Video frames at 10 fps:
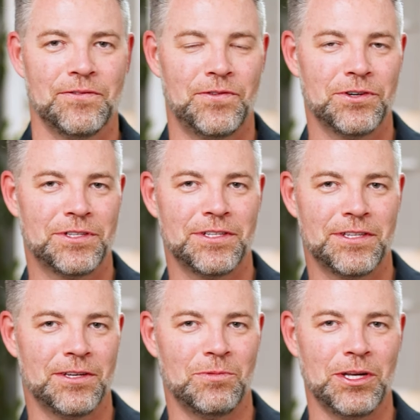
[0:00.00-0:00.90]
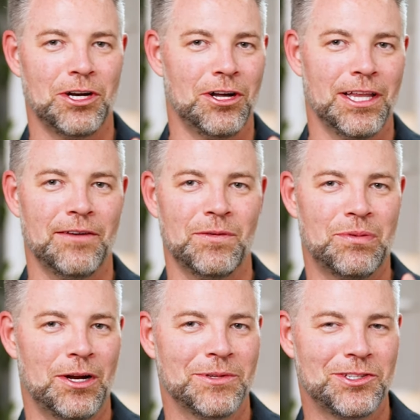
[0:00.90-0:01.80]
The first is that we all have a
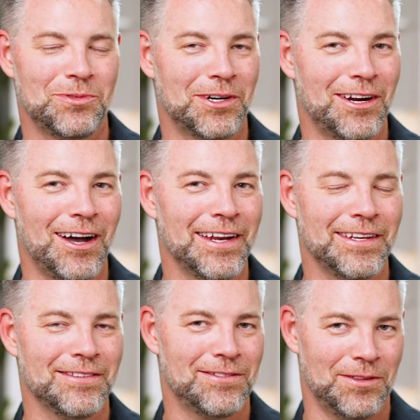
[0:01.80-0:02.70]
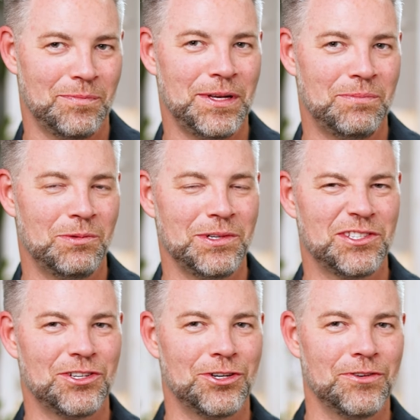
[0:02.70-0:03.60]
promise to our audience or the people we
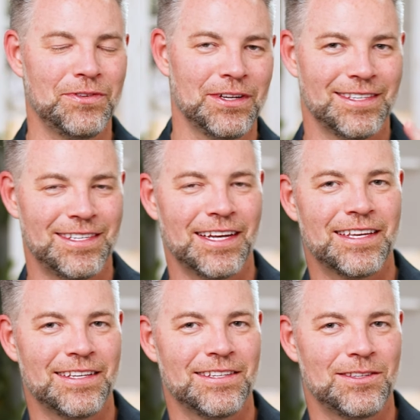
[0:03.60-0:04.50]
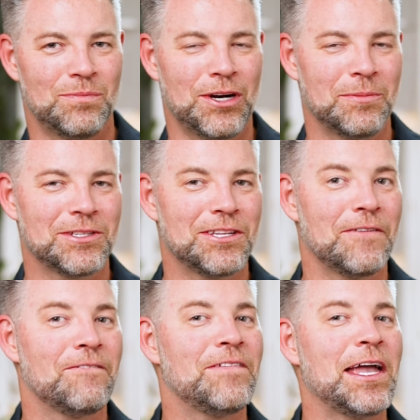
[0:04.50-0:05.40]
serve. The second is the promise to
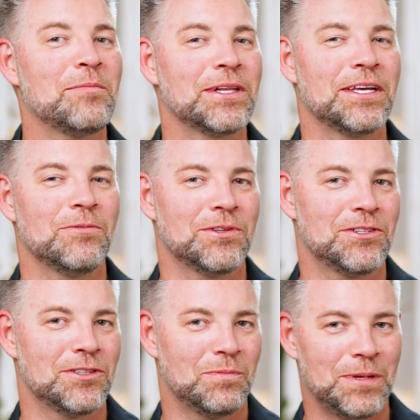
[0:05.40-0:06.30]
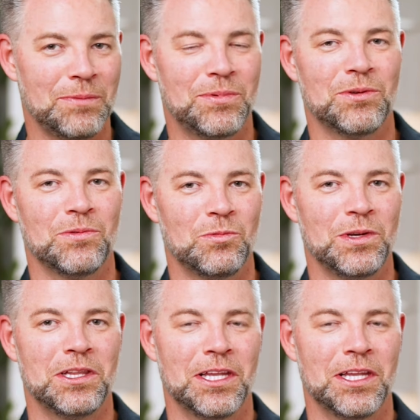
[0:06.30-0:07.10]
the family, which is the people that we